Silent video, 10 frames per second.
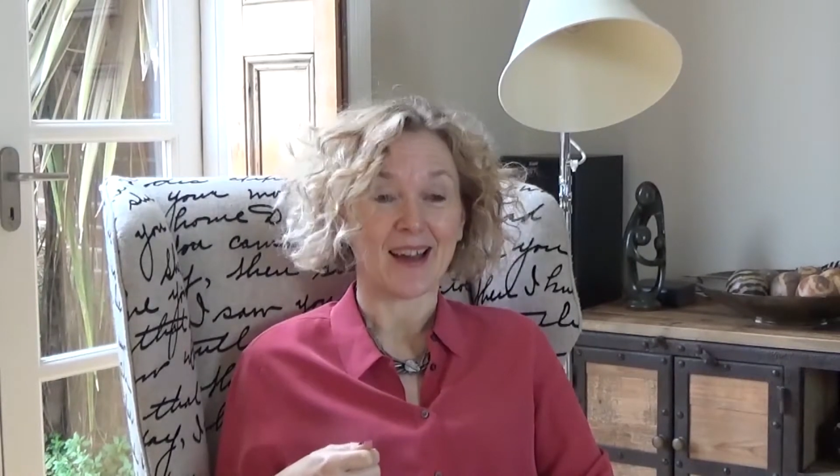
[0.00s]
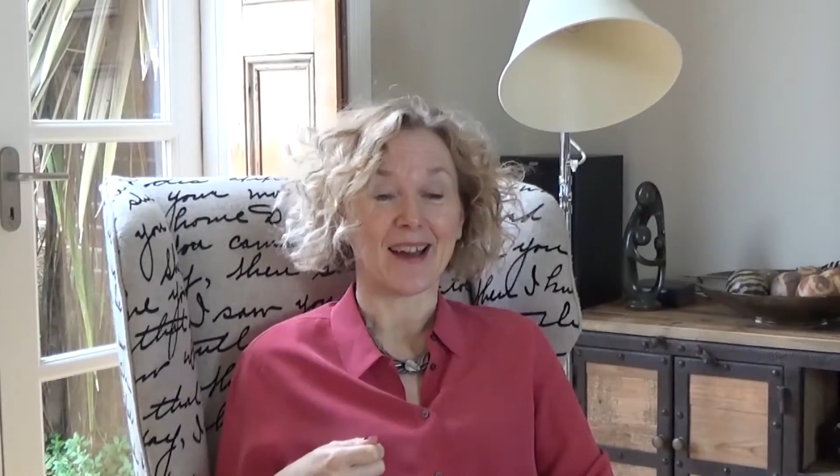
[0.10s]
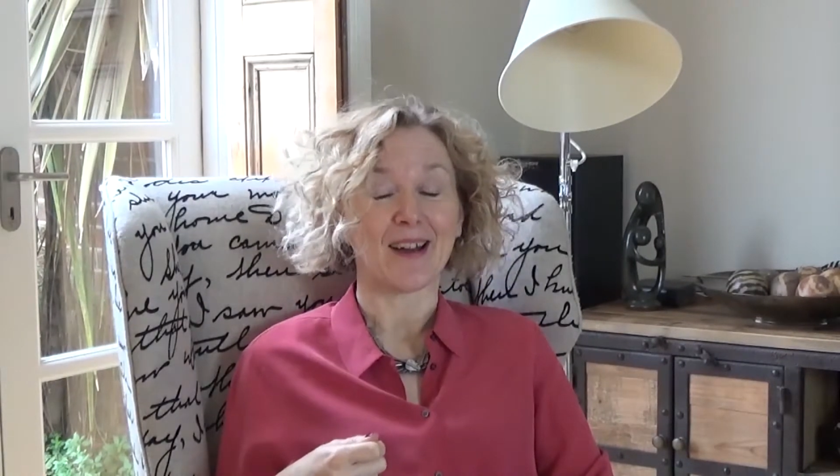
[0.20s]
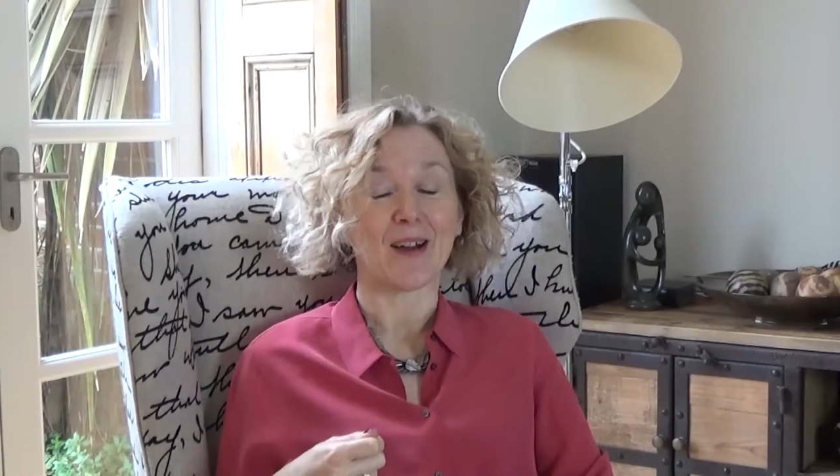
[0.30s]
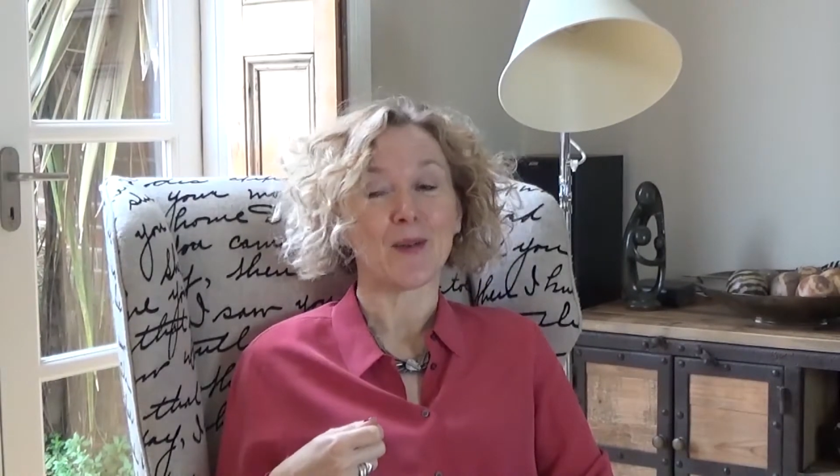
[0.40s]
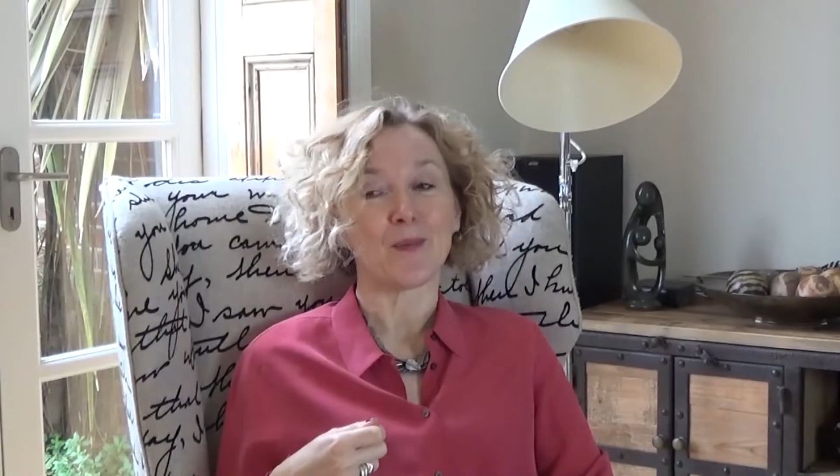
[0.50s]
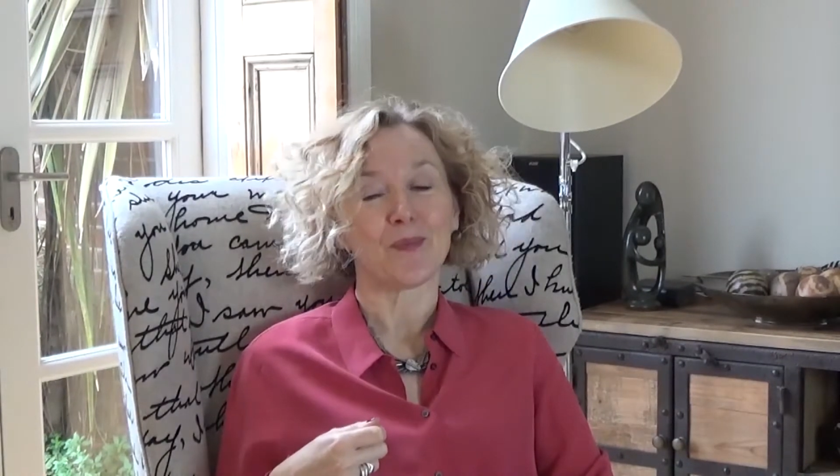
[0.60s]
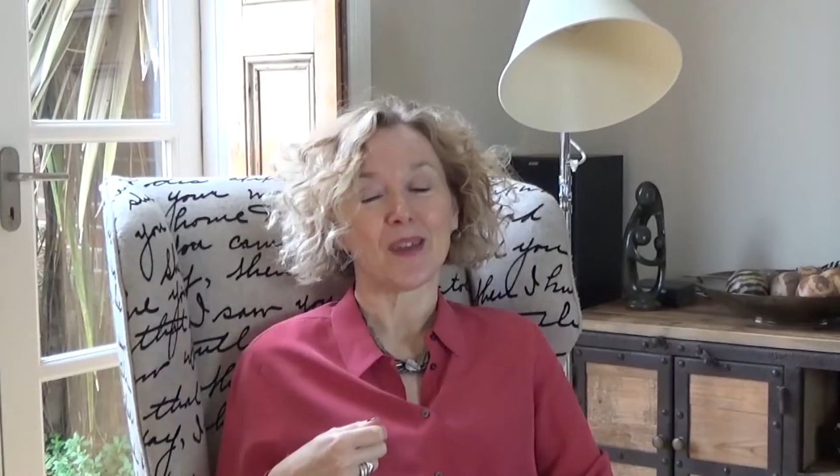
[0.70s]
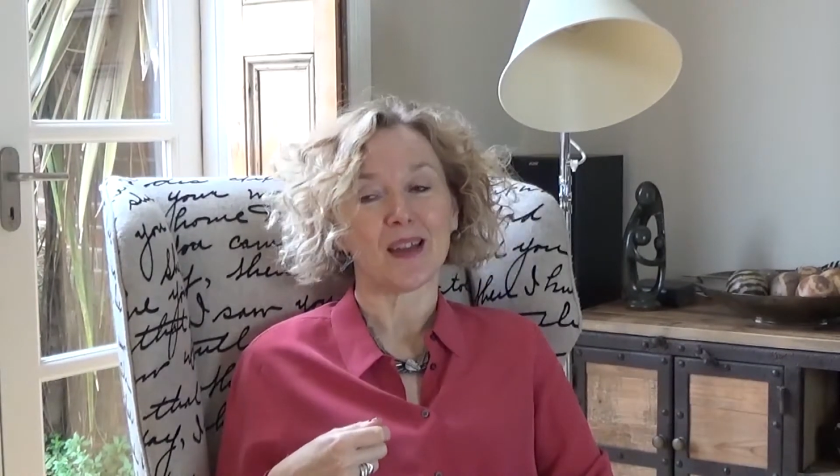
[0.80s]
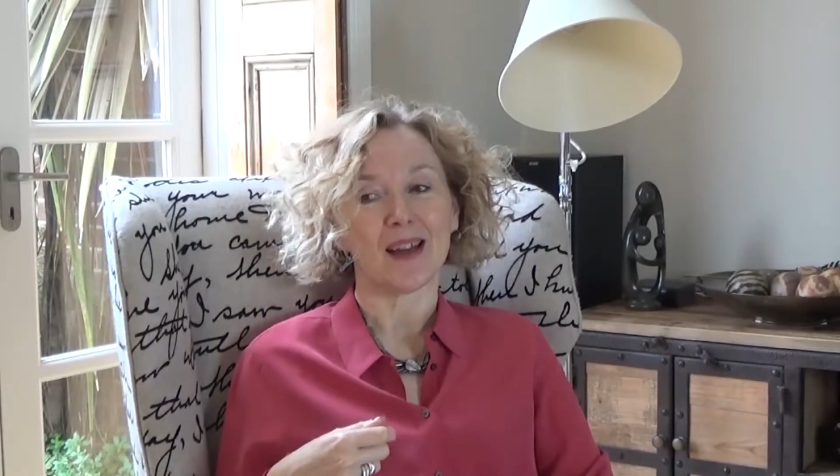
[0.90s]

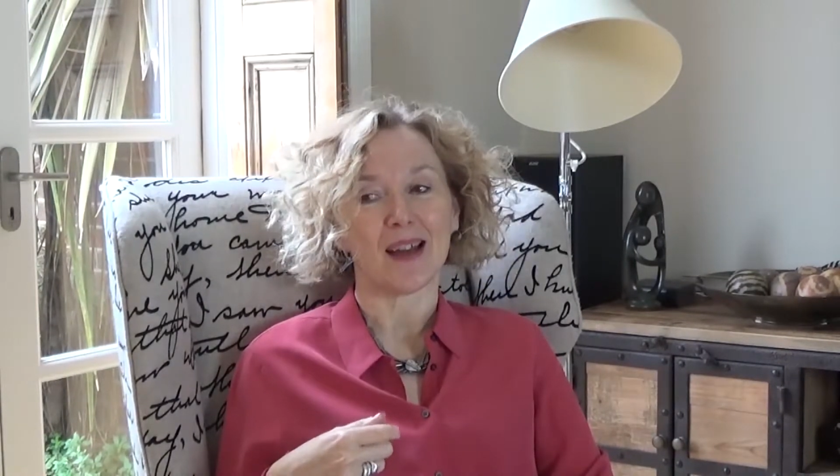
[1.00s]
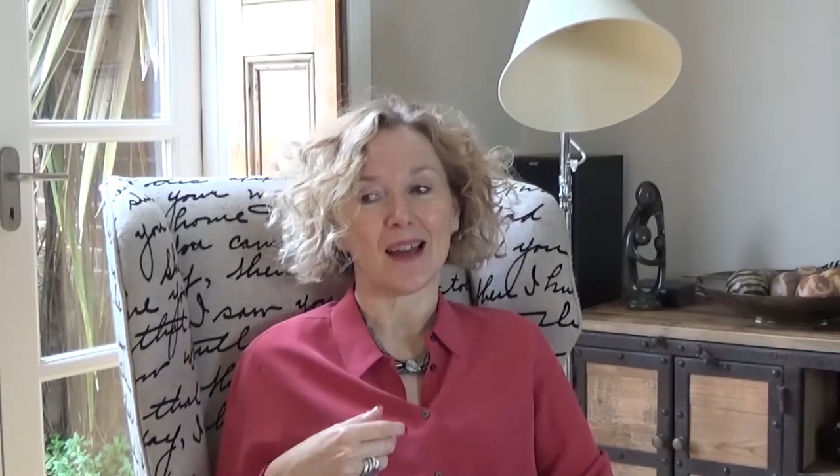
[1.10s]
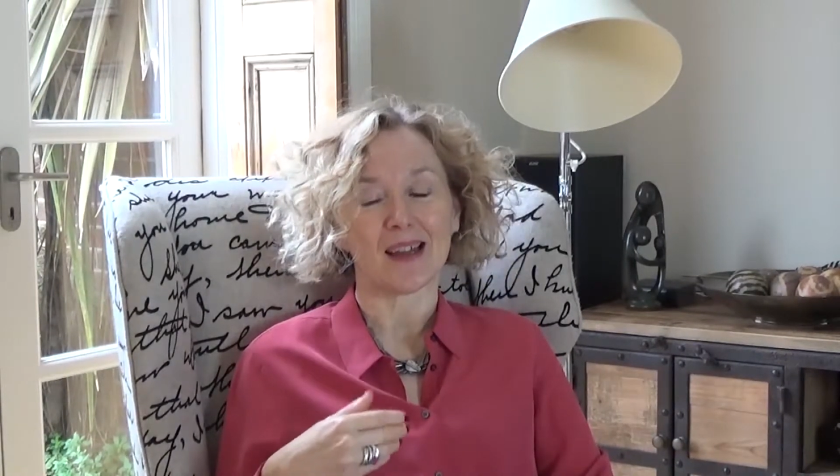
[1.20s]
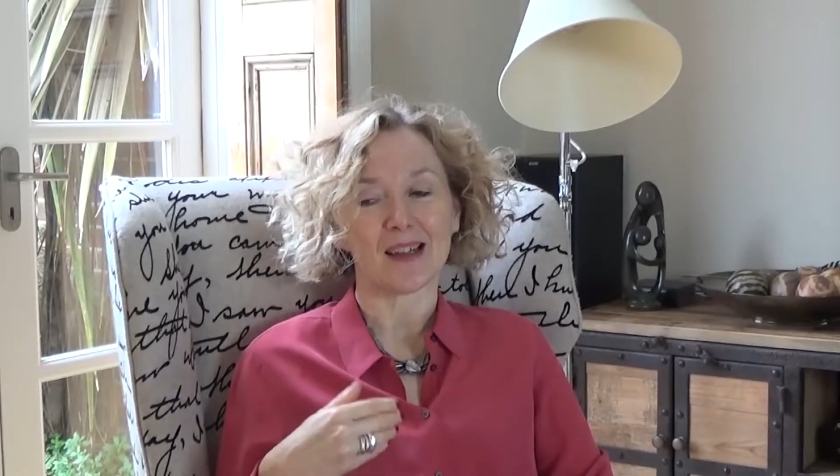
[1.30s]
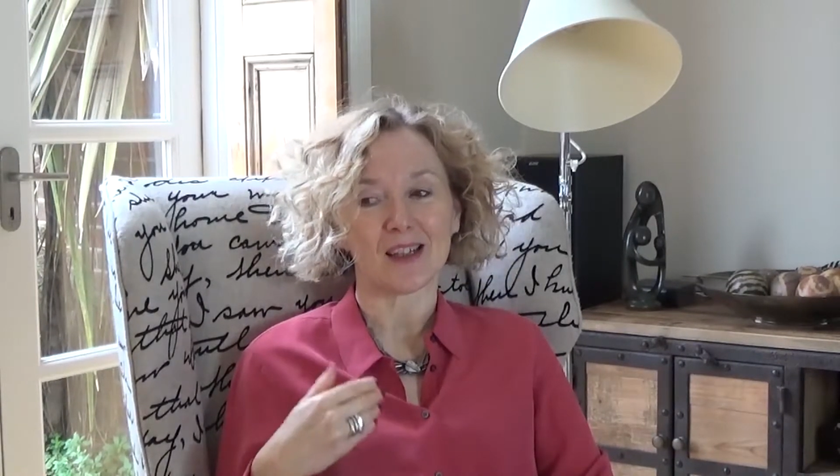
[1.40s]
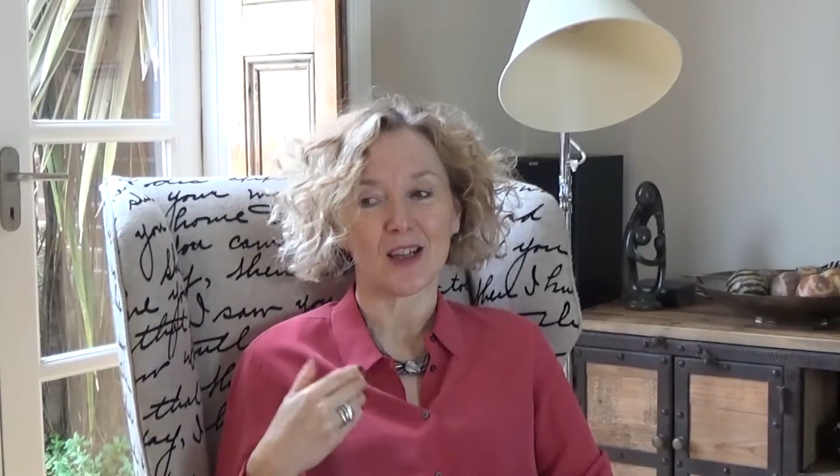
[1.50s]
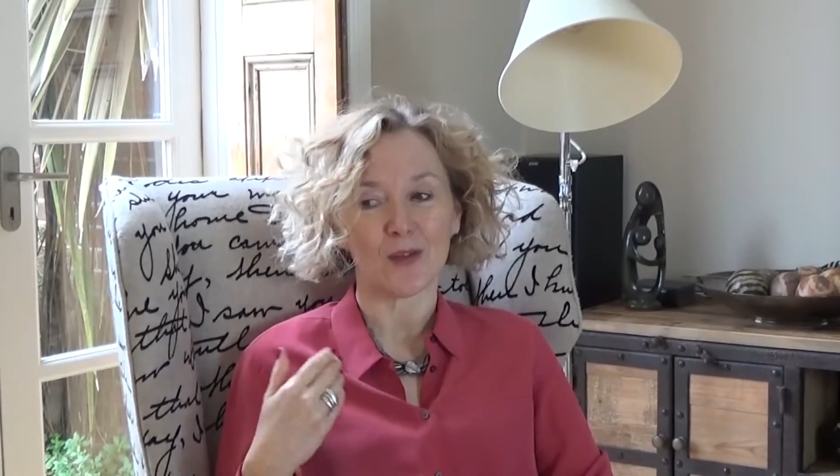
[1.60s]
And so